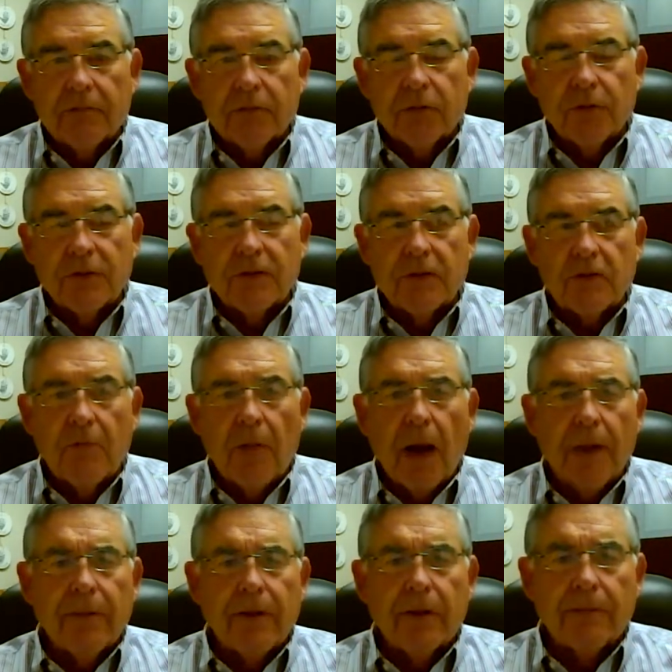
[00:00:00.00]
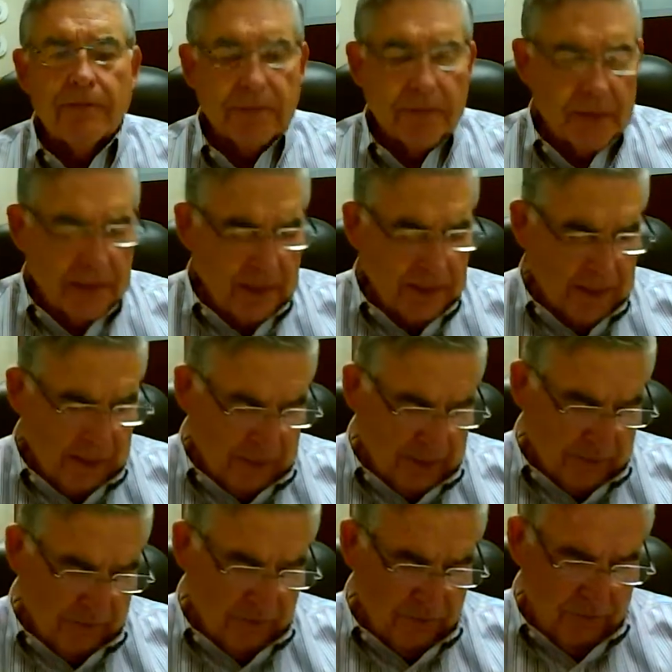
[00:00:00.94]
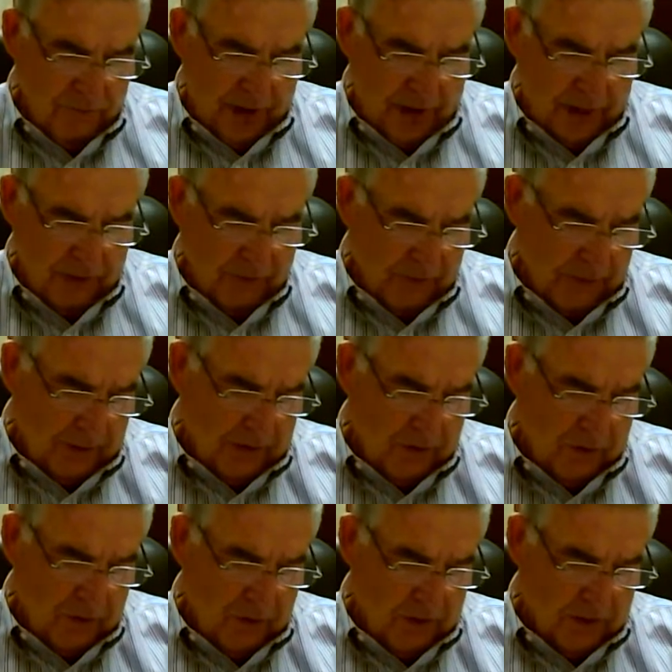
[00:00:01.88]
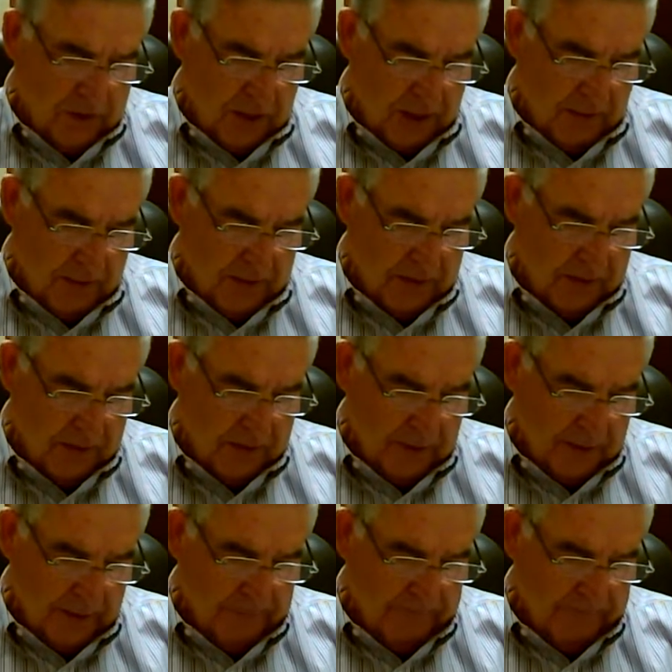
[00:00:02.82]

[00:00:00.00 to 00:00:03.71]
Teresa's mama, I think from Vacaville. Let's see, who else did I miss?